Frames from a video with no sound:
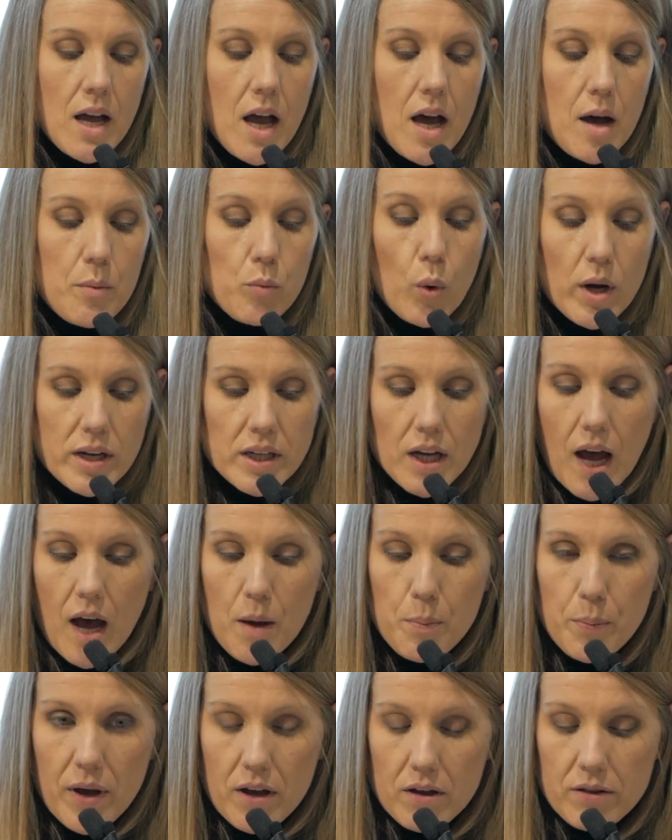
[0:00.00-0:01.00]
1
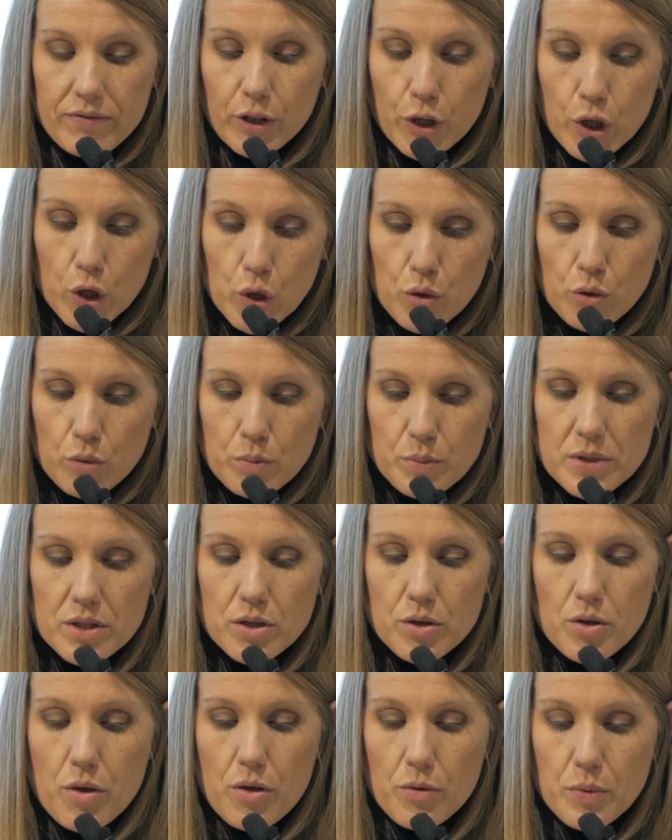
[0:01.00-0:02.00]
cup of
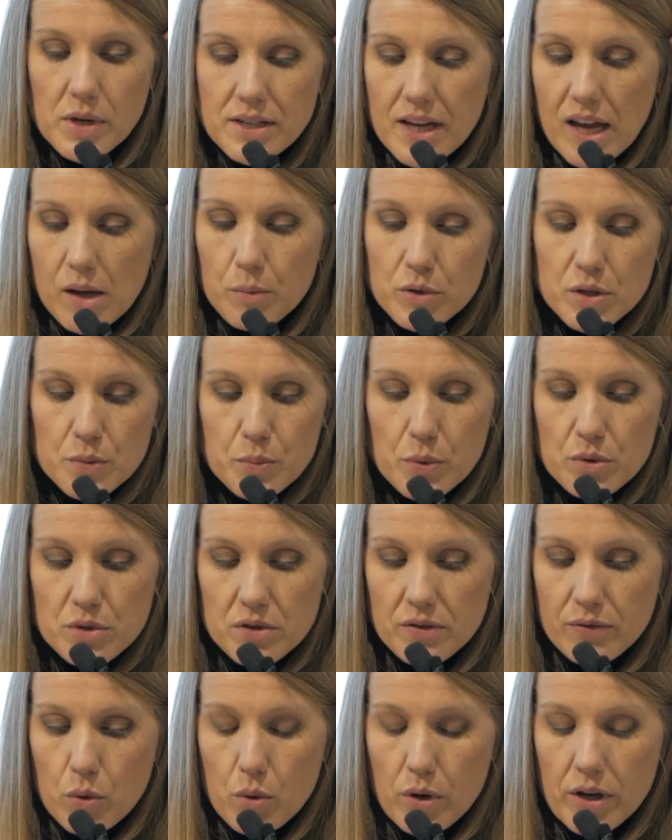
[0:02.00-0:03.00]
legumes, 3
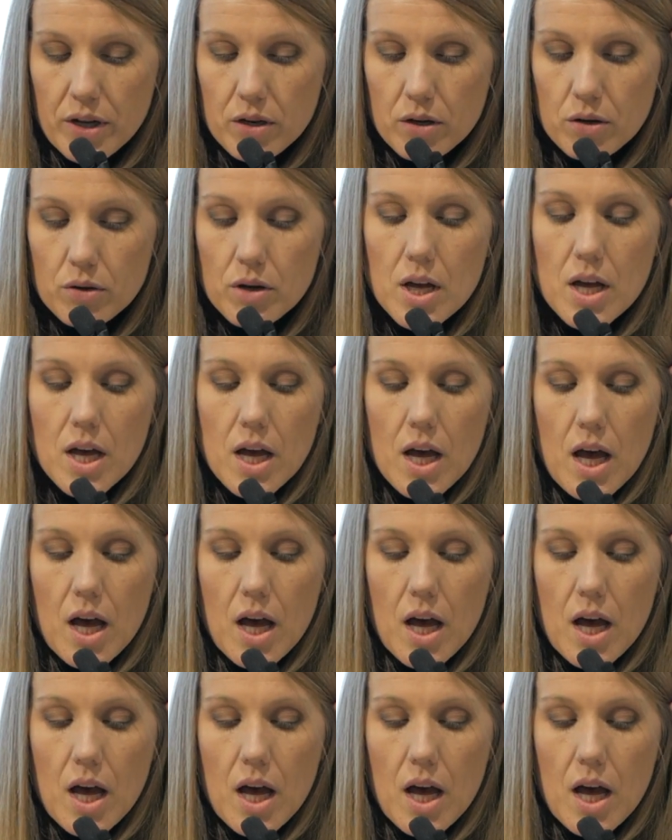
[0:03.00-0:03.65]
tablespoons of oil,